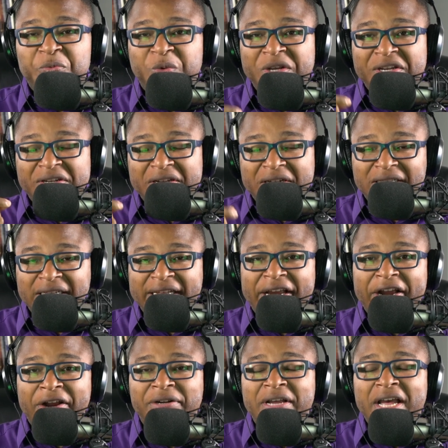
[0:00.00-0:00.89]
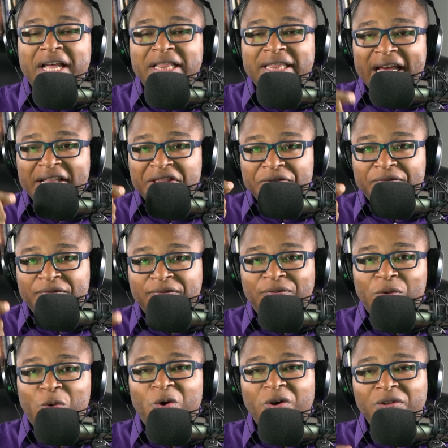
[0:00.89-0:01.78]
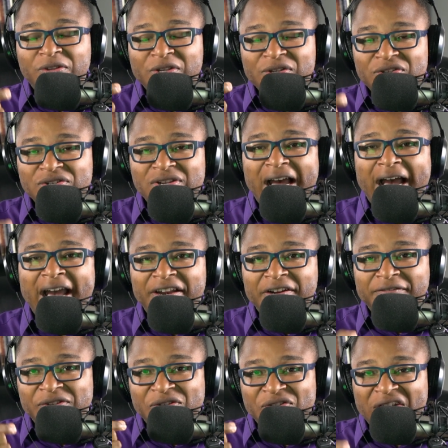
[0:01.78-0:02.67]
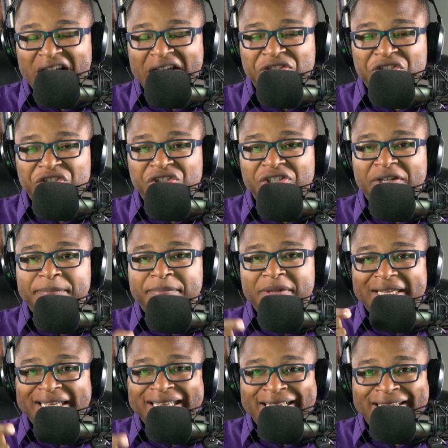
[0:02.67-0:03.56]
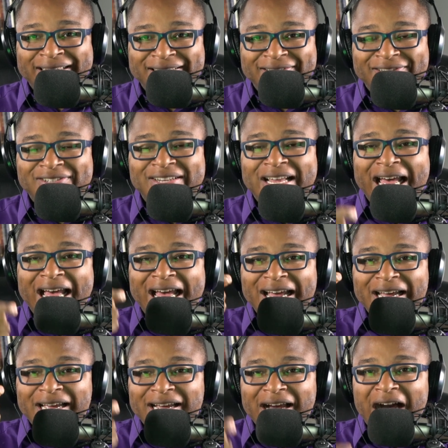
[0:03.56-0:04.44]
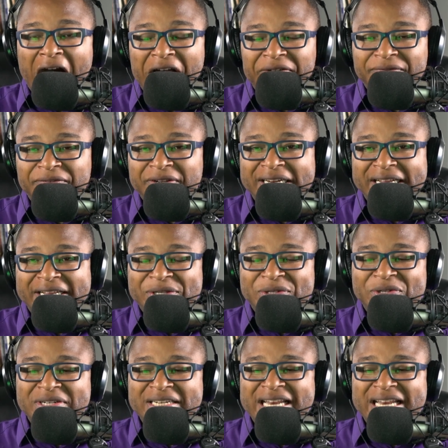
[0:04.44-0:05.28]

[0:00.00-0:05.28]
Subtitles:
we declared that the fourth sign of sonship is confidence.